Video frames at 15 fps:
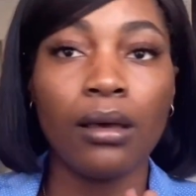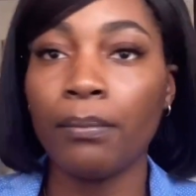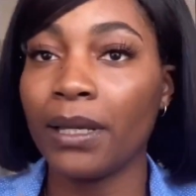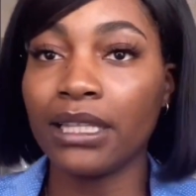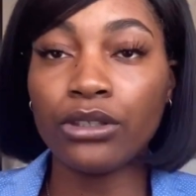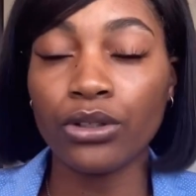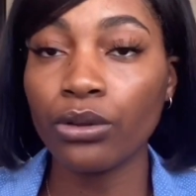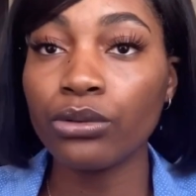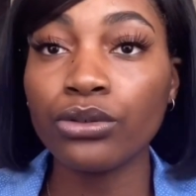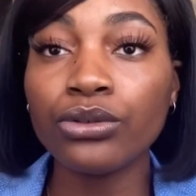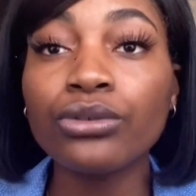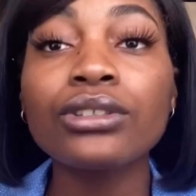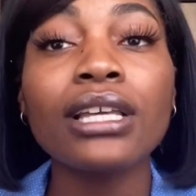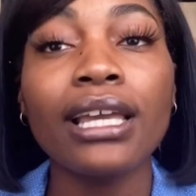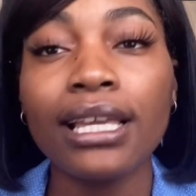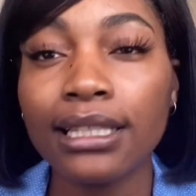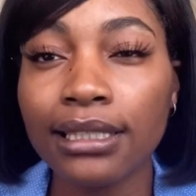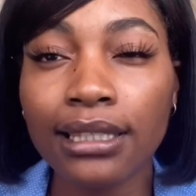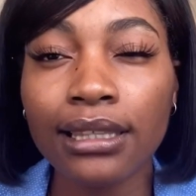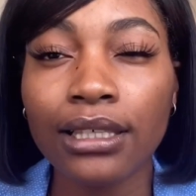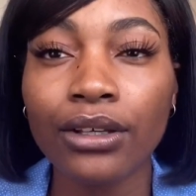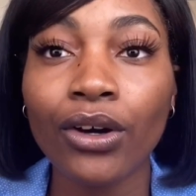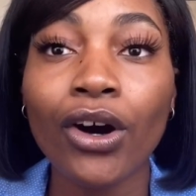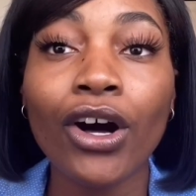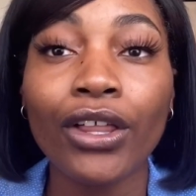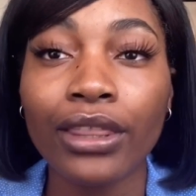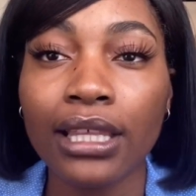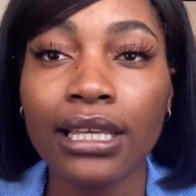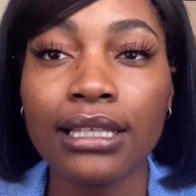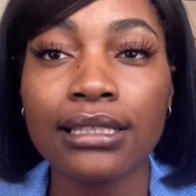But don't use anything on
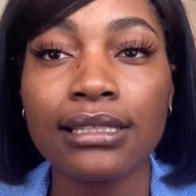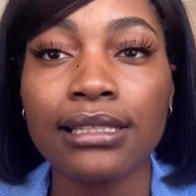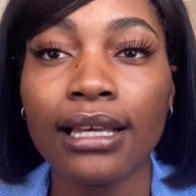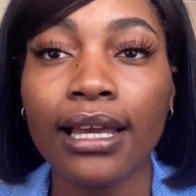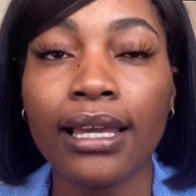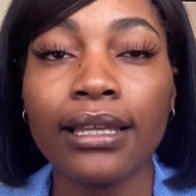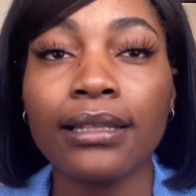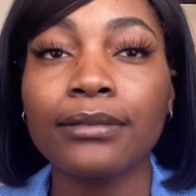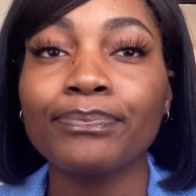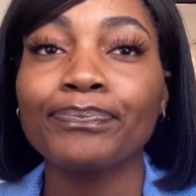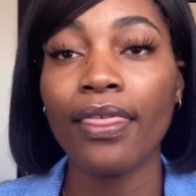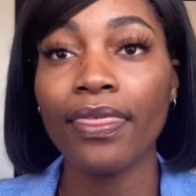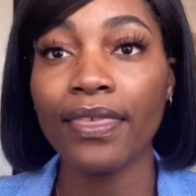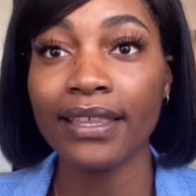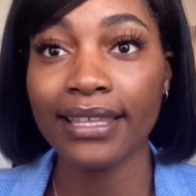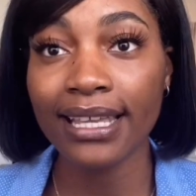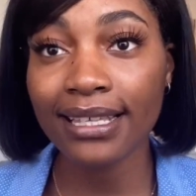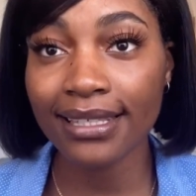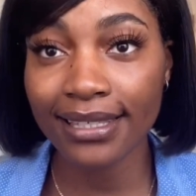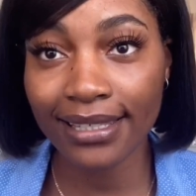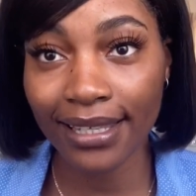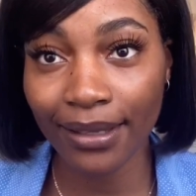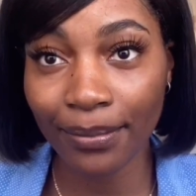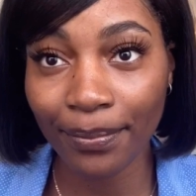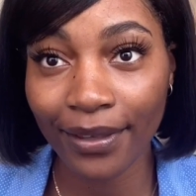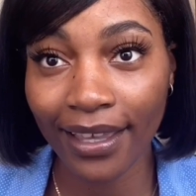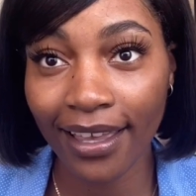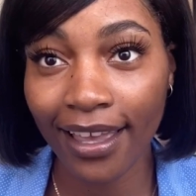the inside. The next tip